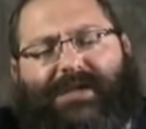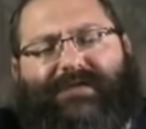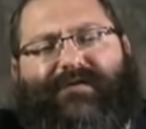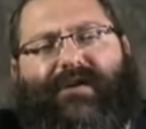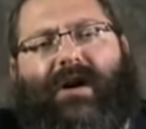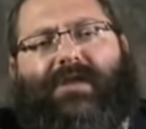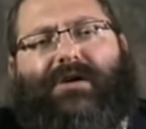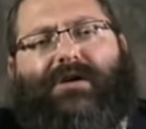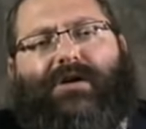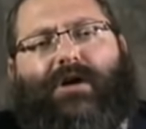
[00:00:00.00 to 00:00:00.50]
his
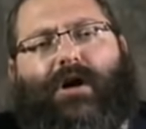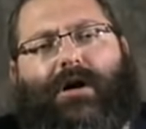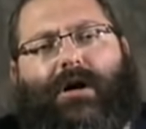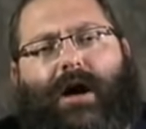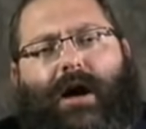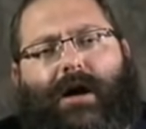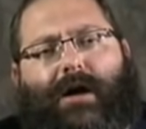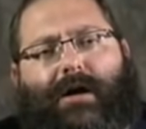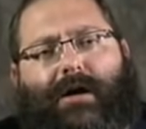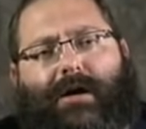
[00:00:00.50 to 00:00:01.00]
father Noach,
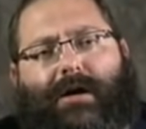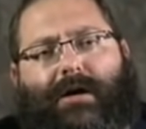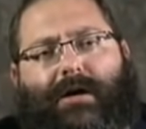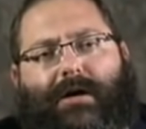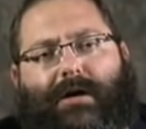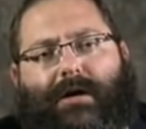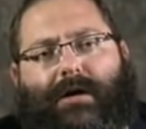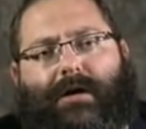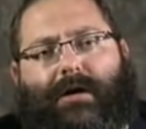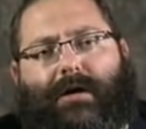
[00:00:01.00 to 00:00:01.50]

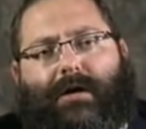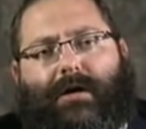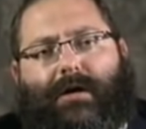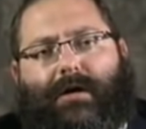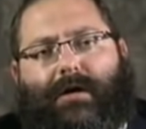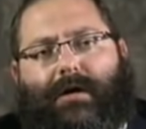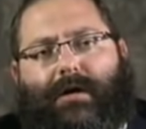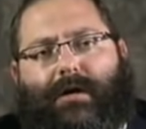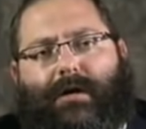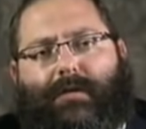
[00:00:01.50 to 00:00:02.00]

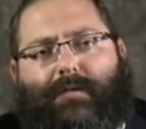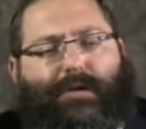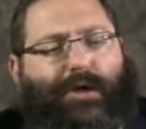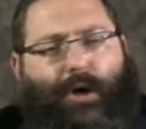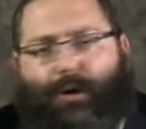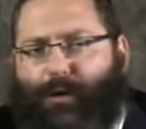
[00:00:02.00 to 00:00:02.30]
was